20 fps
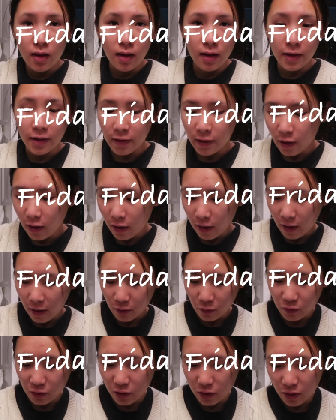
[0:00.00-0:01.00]
I thought
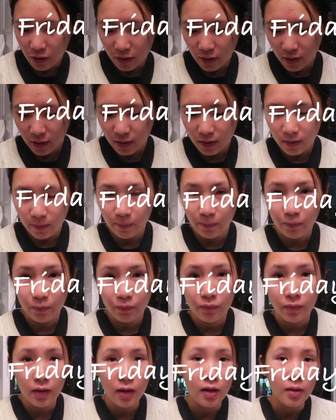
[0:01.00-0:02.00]
I would
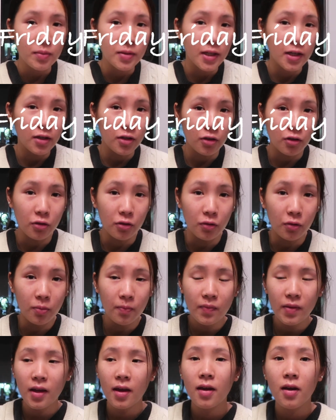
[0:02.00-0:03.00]
update you